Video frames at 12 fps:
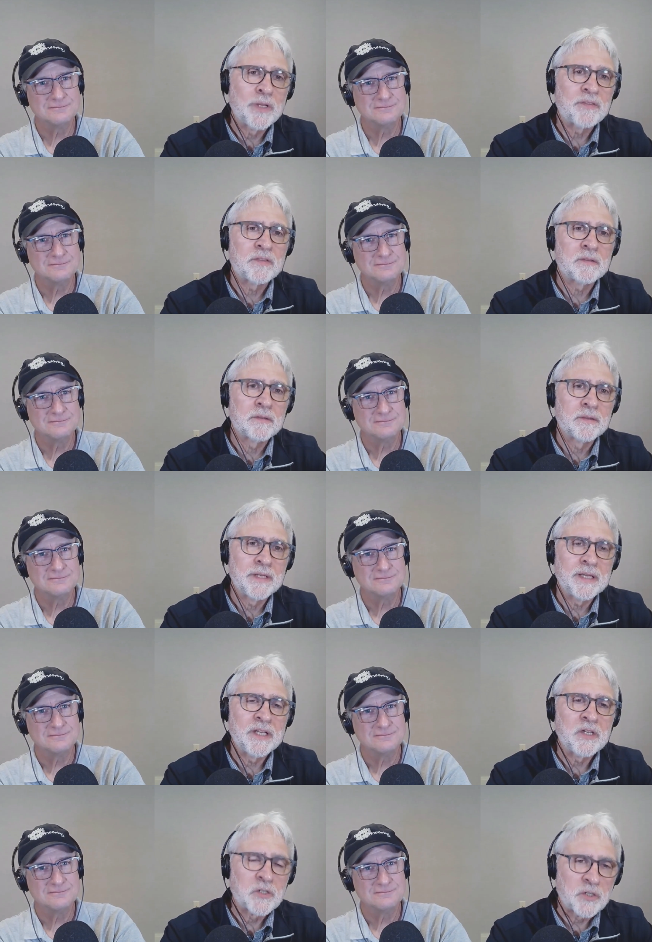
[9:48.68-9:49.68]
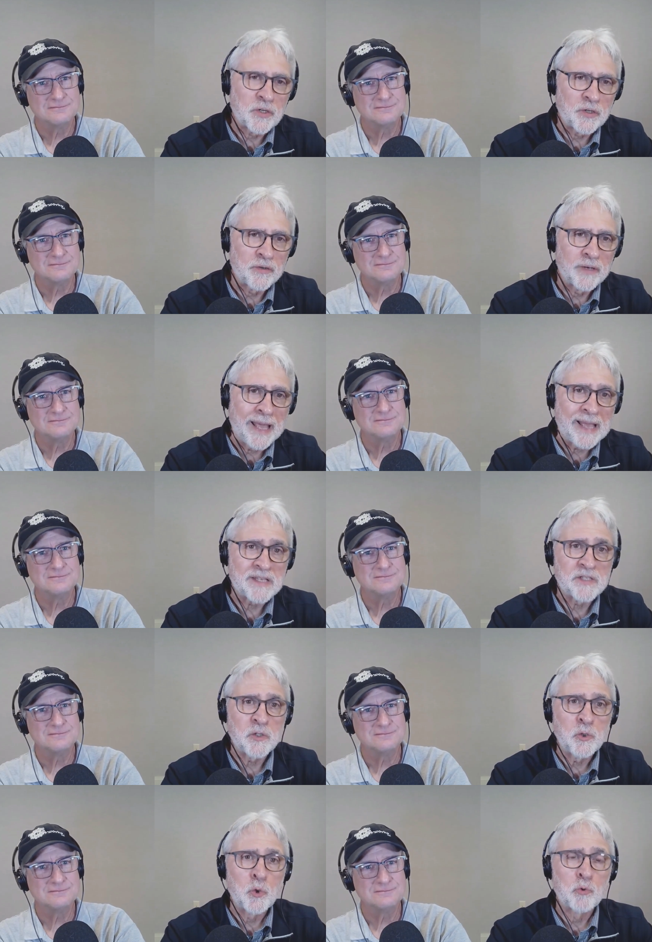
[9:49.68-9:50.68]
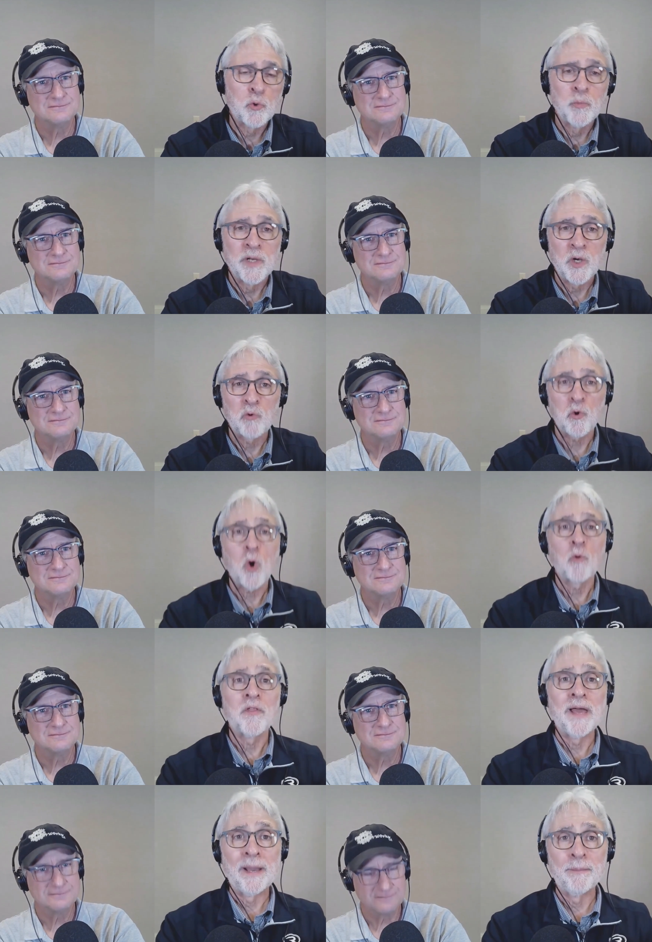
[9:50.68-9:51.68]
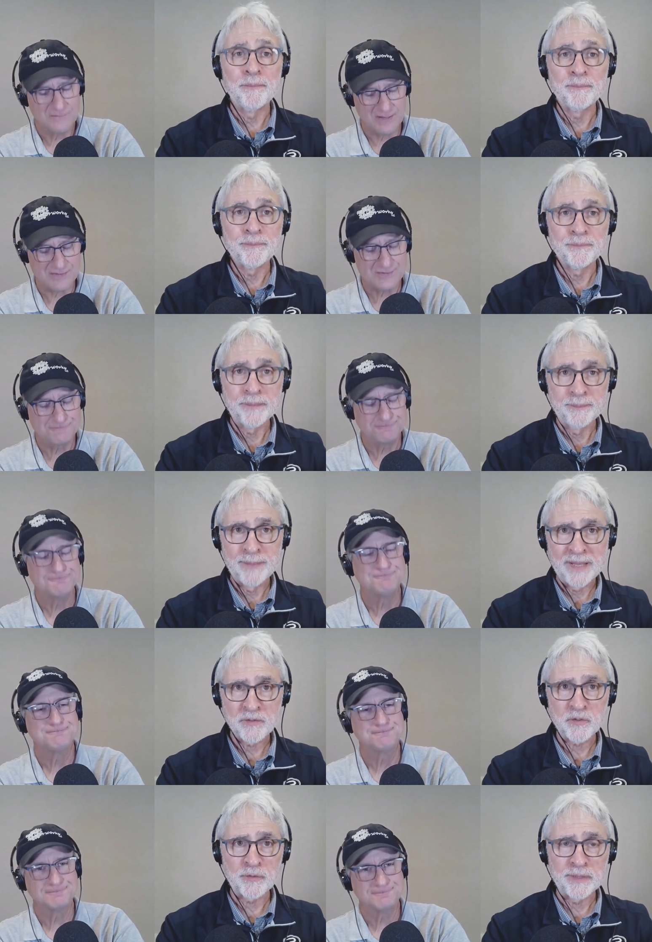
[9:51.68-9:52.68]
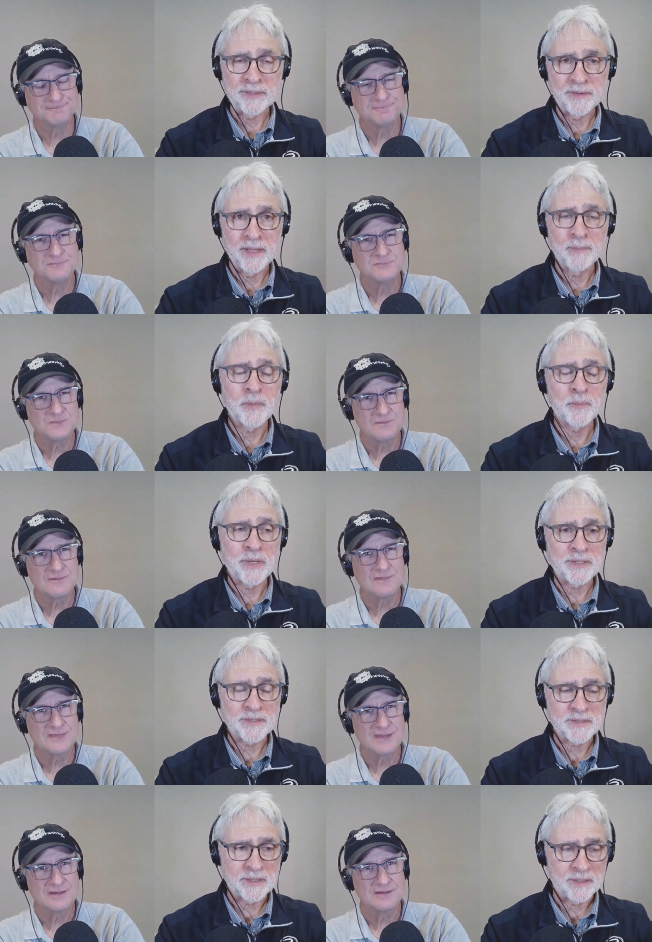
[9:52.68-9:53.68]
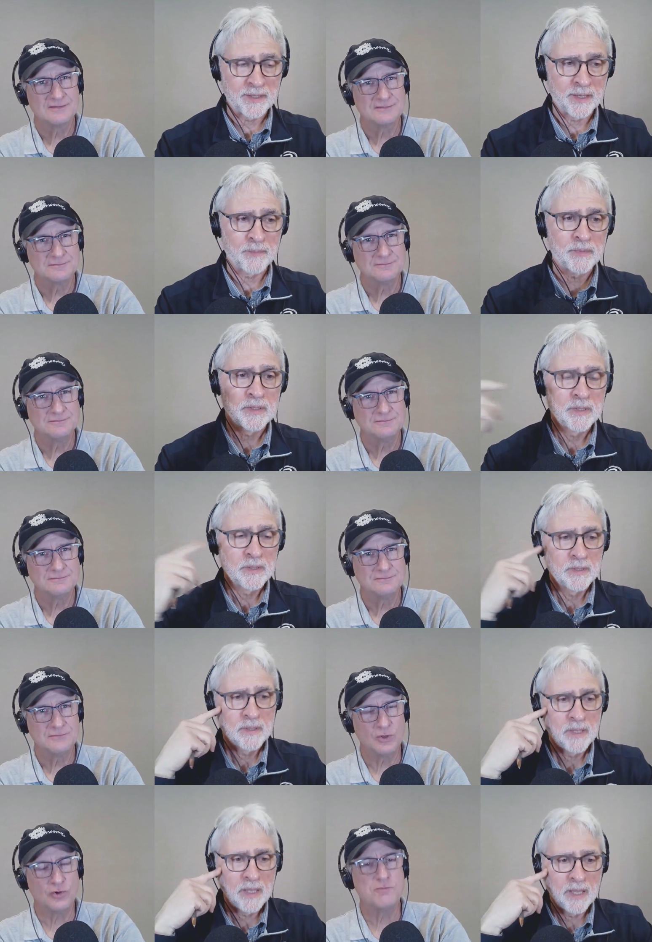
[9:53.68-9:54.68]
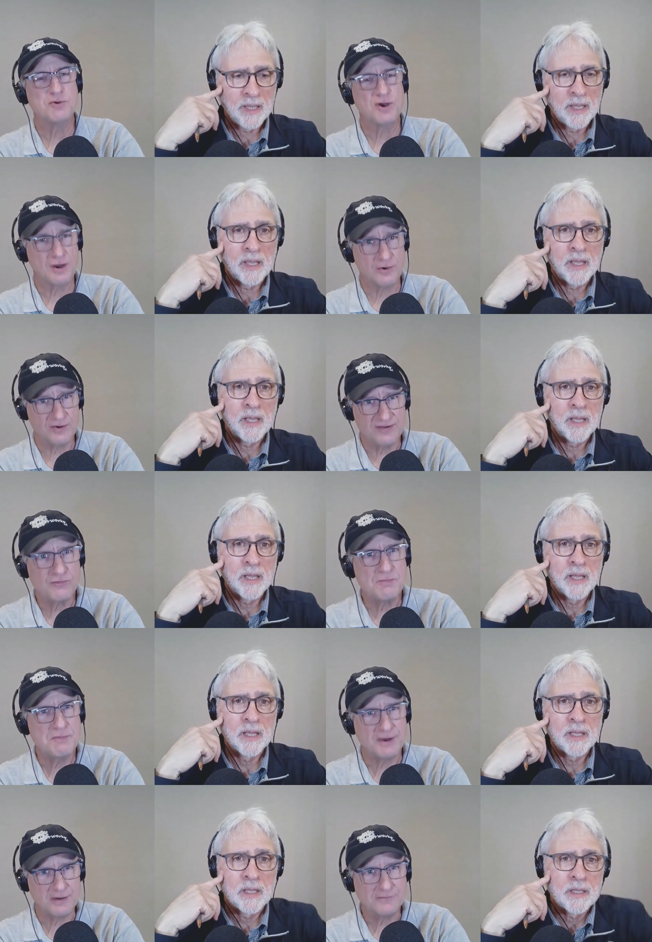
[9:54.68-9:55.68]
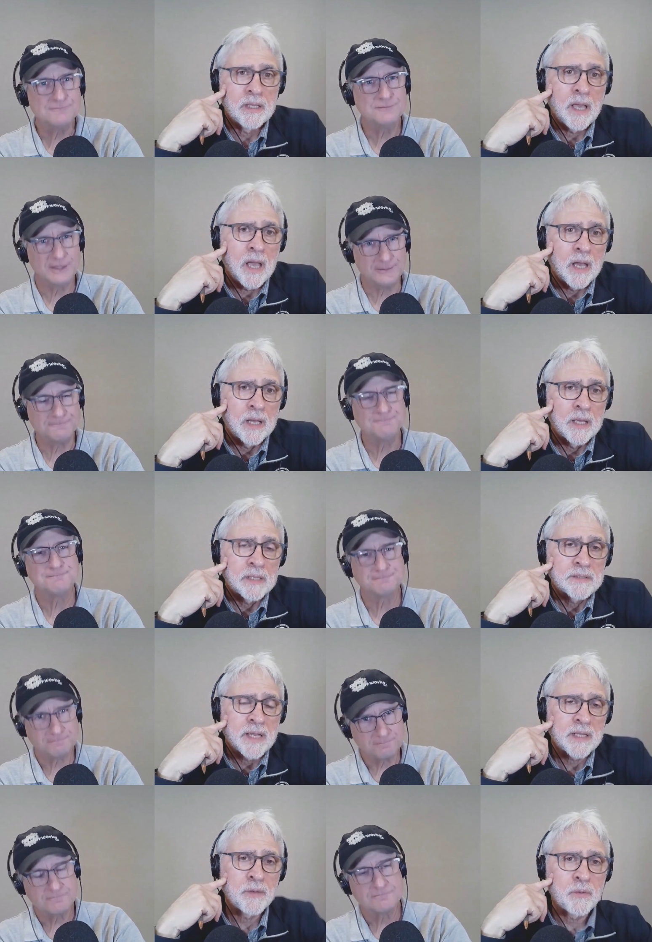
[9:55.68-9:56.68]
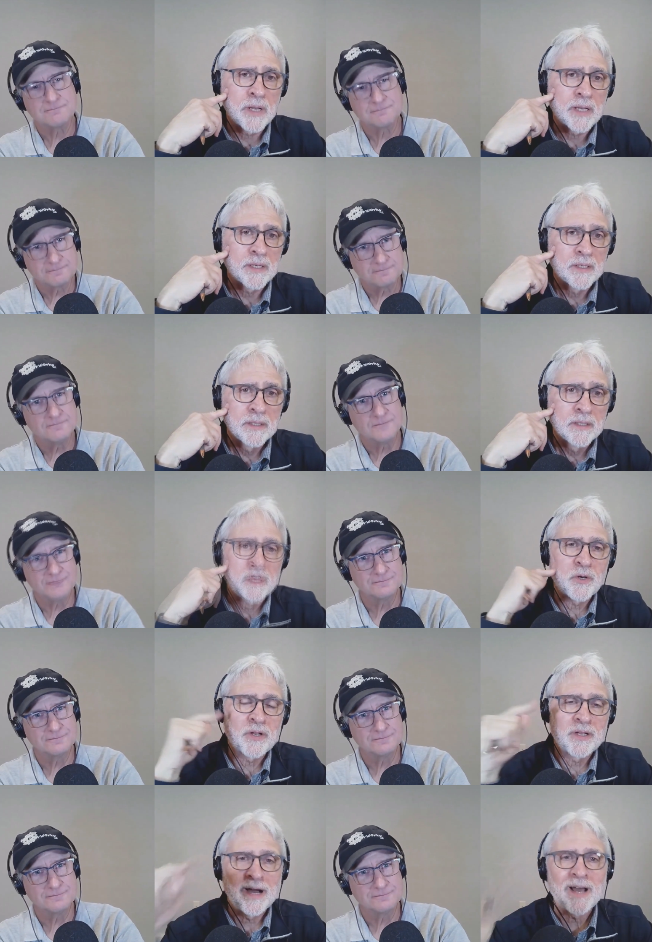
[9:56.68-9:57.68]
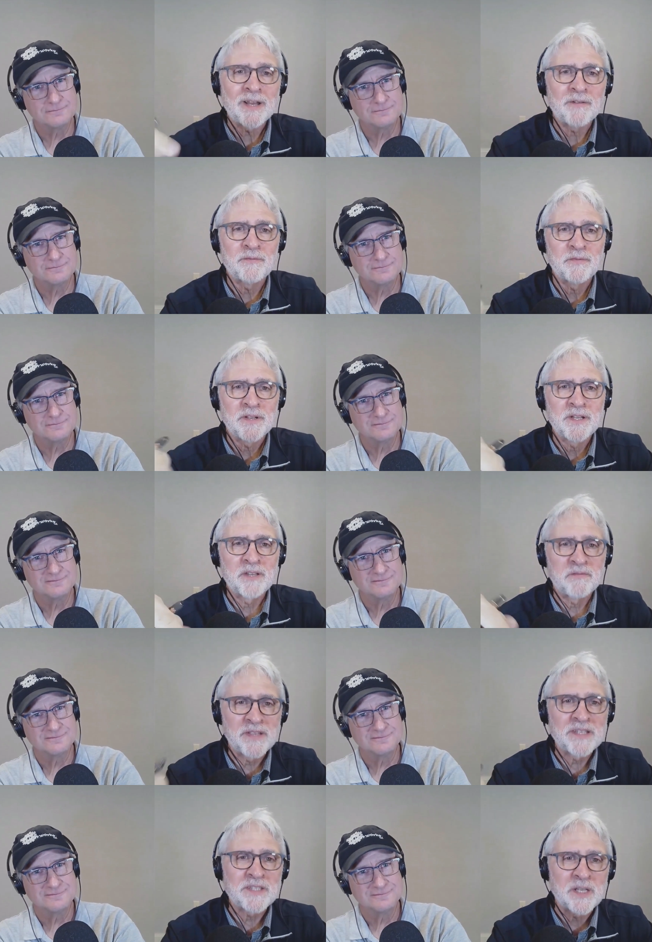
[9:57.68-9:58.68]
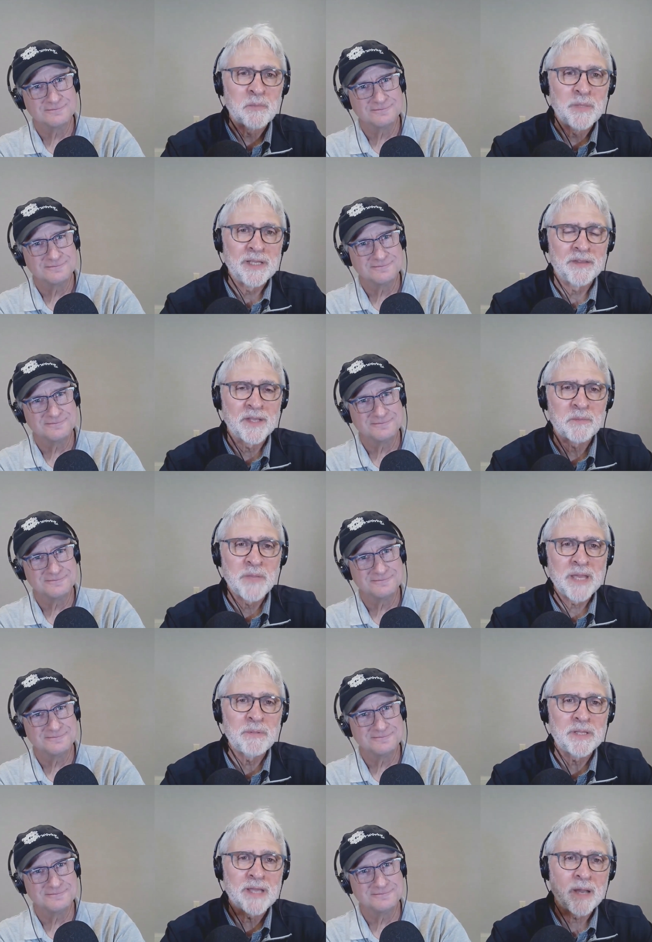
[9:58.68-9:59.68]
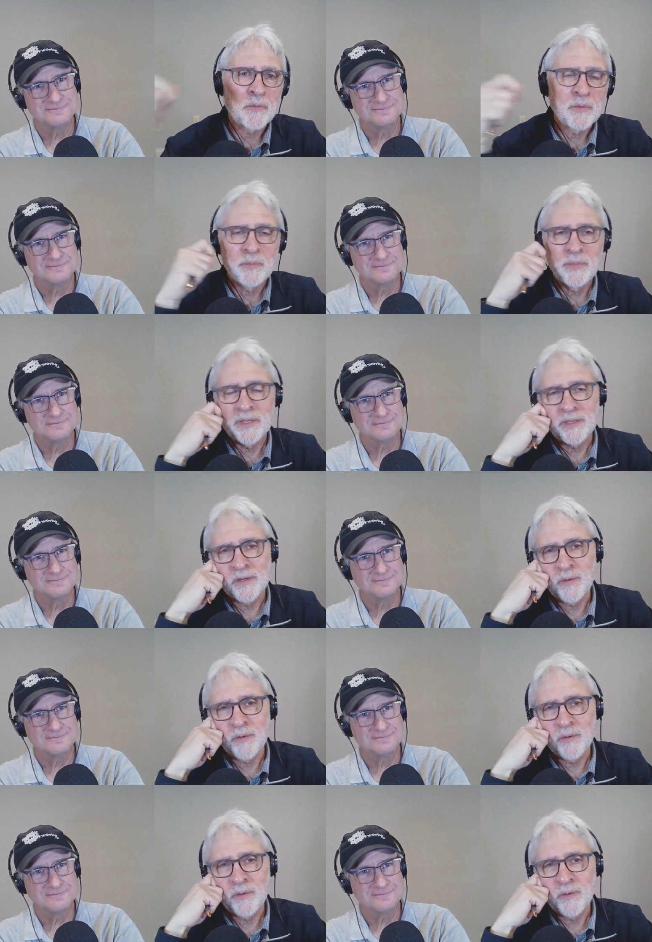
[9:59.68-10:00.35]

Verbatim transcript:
Speaker 1: with the intern as you groom and grow them yes mentoring them apprenticing them
Speaker 2: learn priority of repair
Speaker 1: yeah, yeah. exactly right you're kind of convincing me that maybe that would be a